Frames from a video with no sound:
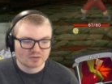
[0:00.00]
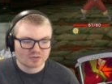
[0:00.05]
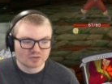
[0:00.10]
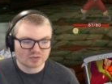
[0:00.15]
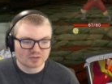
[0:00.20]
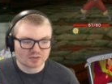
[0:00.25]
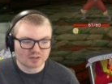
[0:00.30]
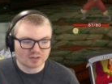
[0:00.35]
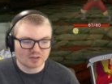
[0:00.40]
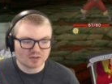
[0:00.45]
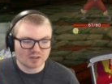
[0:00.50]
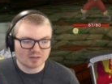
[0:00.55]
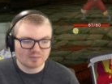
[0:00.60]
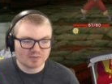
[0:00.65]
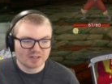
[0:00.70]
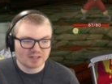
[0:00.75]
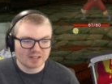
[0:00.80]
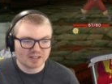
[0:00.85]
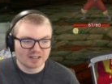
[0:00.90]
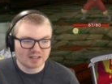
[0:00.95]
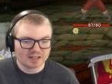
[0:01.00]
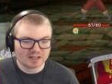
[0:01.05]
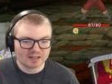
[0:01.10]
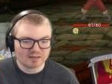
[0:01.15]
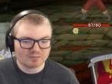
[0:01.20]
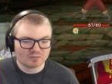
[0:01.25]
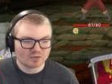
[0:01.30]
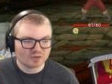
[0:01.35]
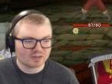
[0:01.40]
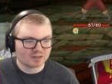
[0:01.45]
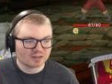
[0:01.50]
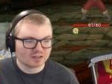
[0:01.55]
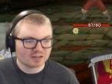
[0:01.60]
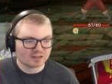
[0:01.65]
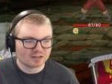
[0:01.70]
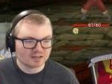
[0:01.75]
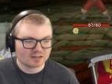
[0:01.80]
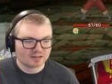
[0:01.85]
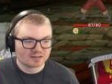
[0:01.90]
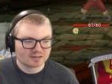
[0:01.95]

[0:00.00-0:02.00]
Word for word: So I'm going to hit him with a